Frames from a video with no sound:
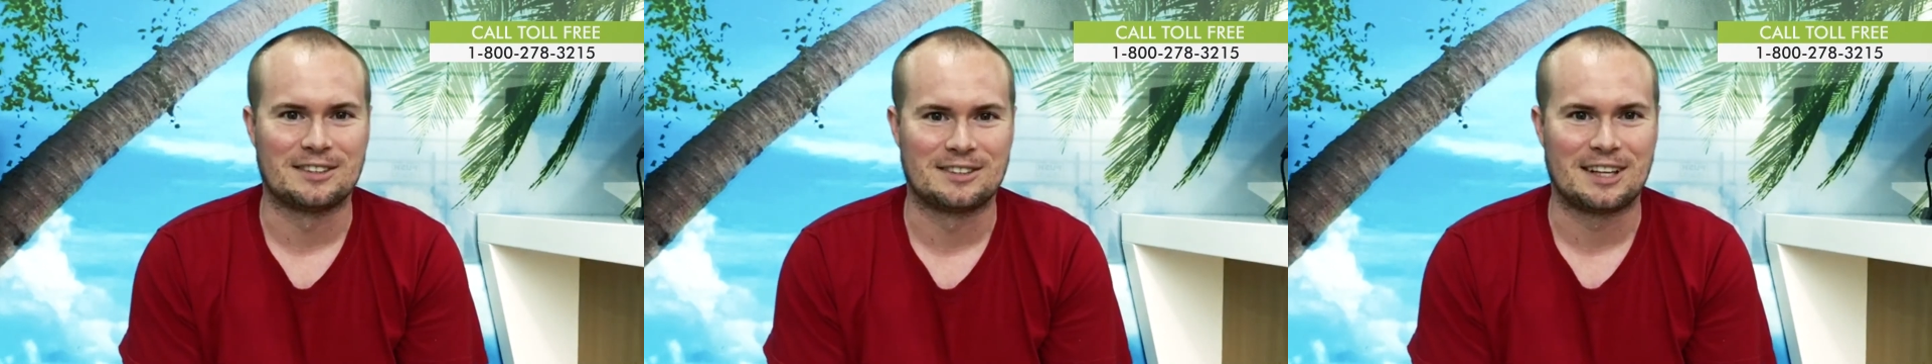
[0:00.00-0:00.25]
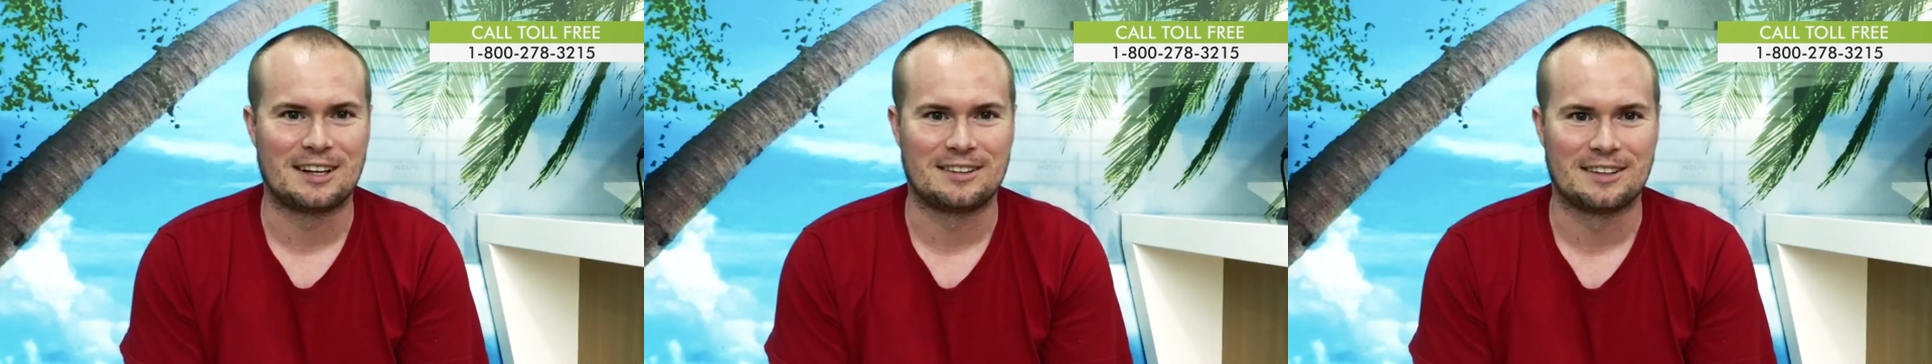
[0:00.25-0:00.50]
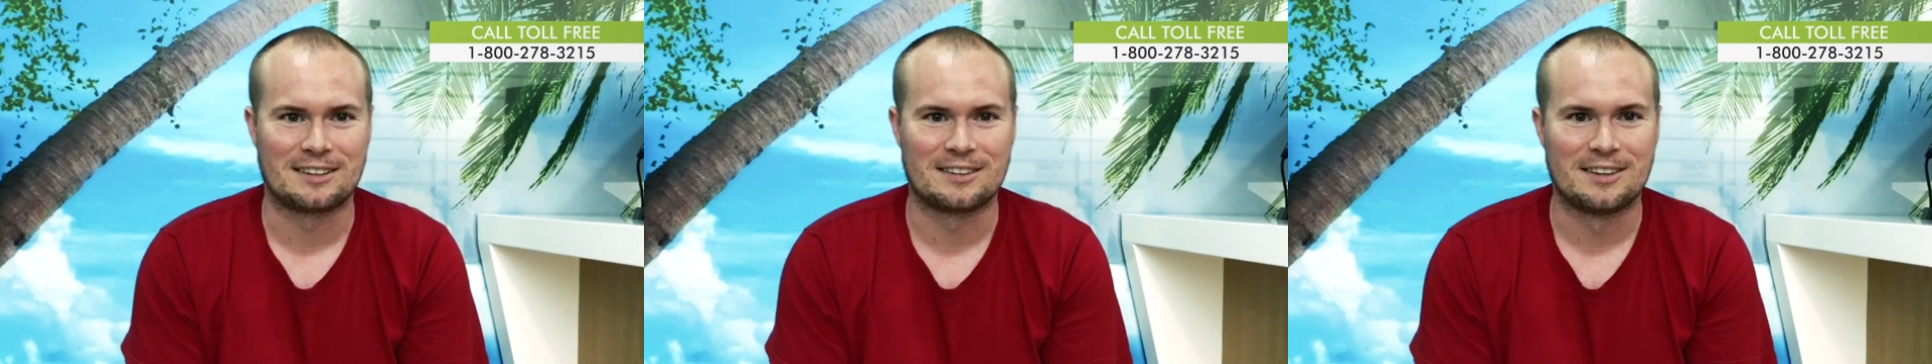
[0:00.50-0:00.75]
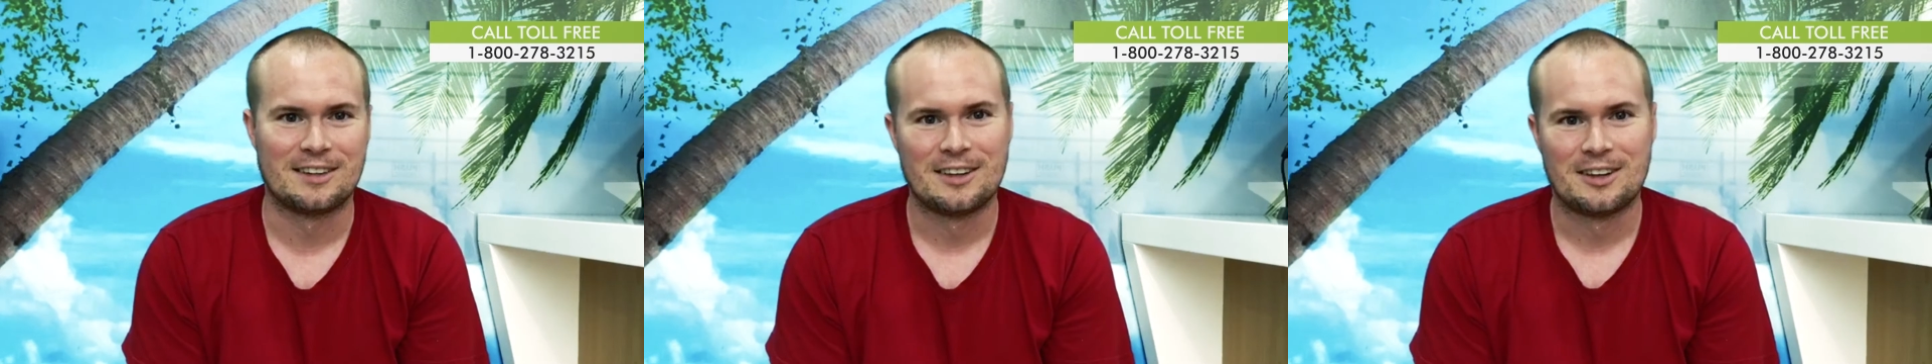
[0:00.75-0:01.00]
unsettling,
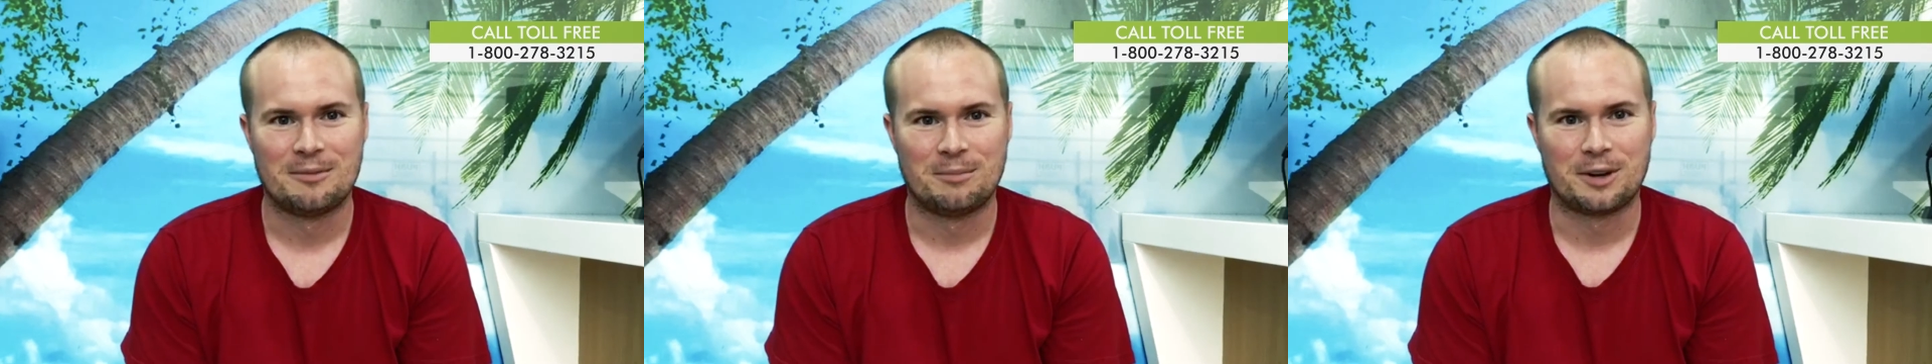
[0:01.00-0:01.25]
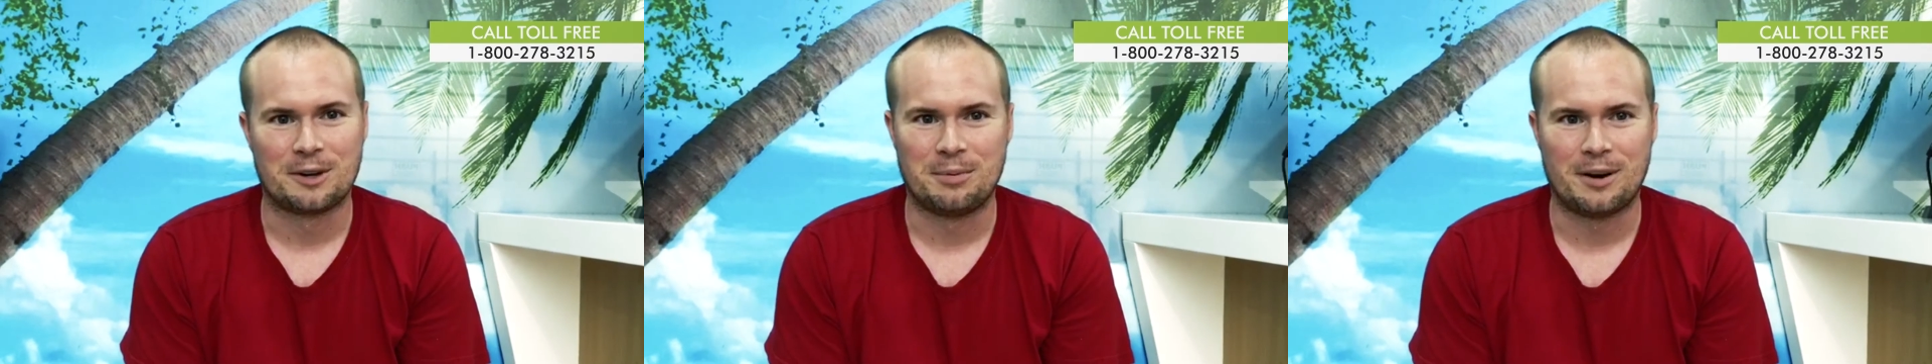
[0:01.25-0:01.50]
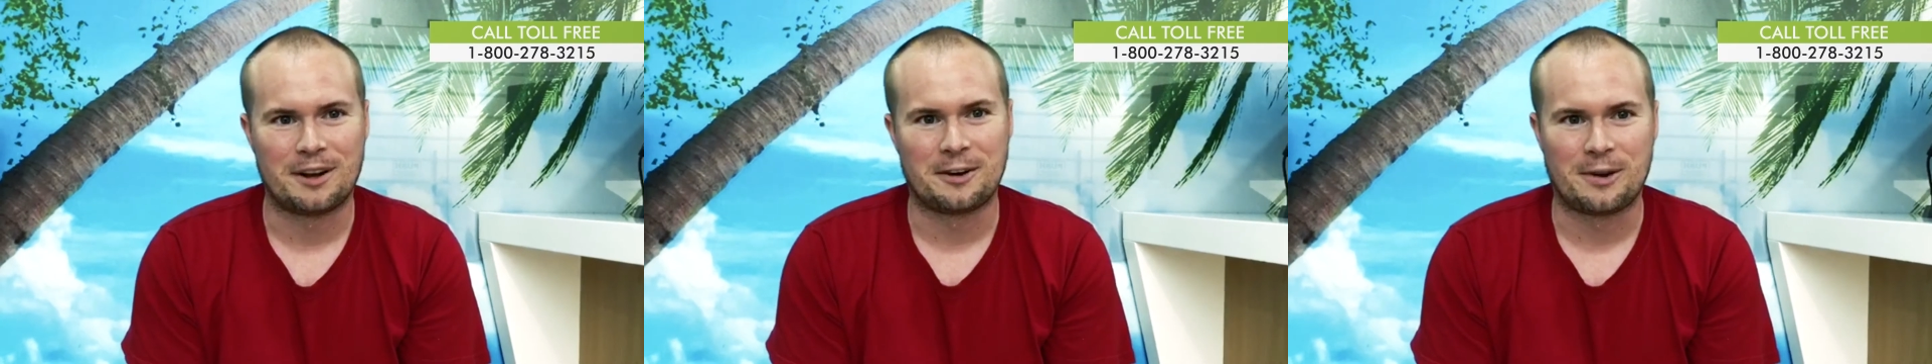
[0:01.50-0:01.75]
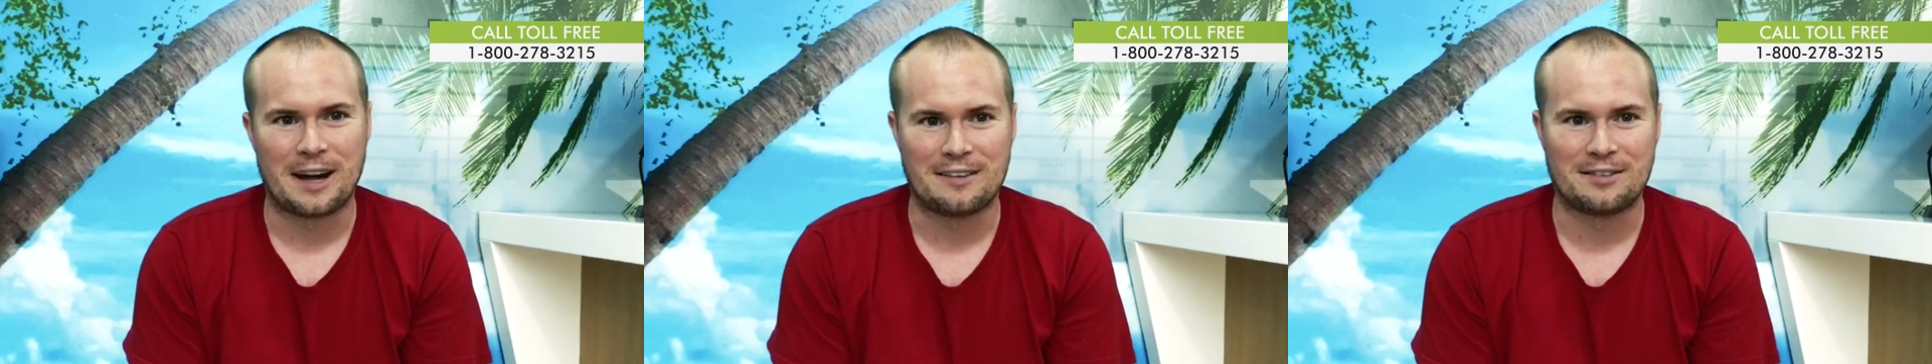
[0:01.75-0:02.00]
but upon
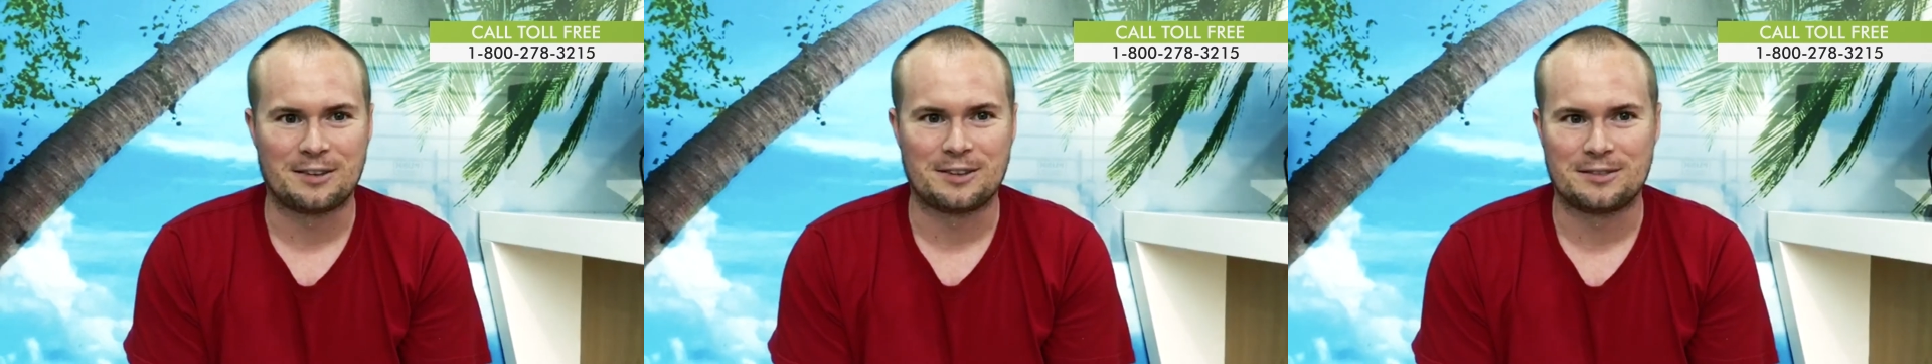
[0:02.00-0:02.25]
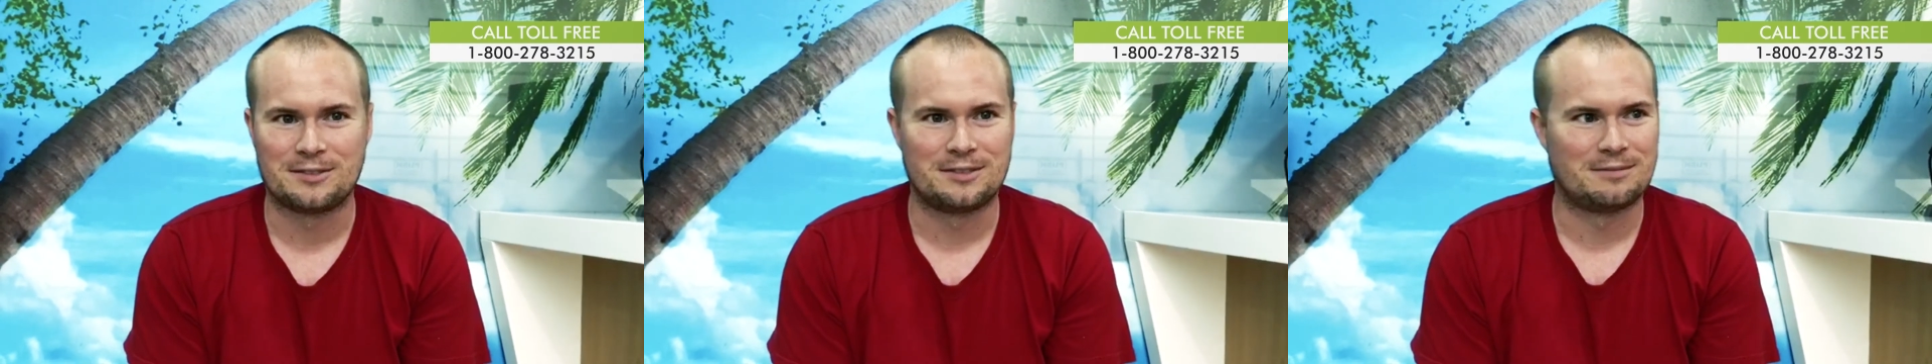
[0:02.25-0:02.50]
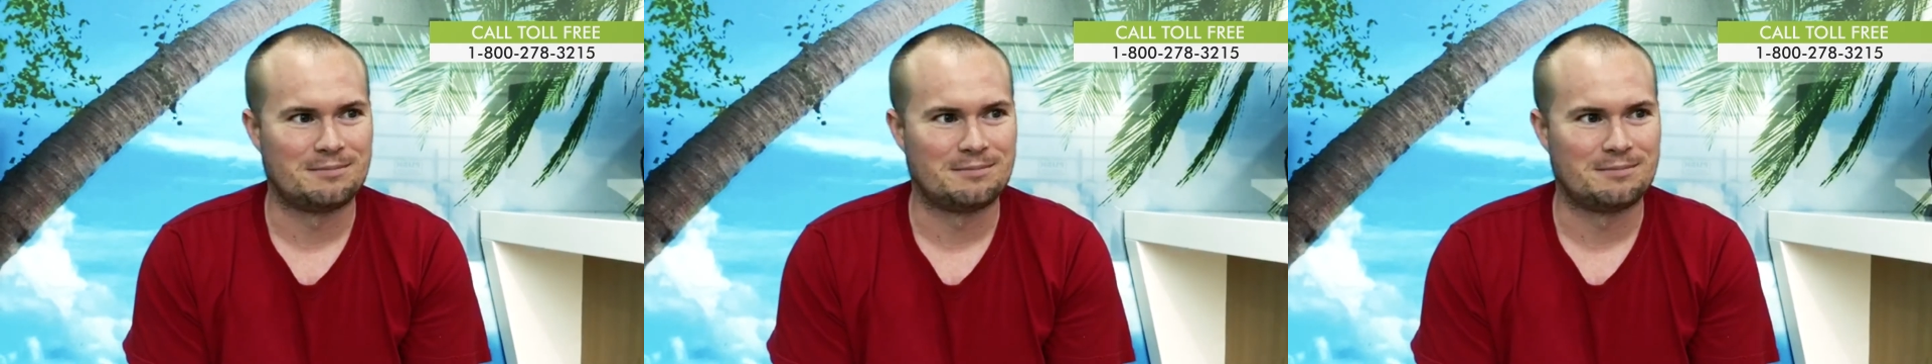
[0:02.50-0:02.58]
arrival,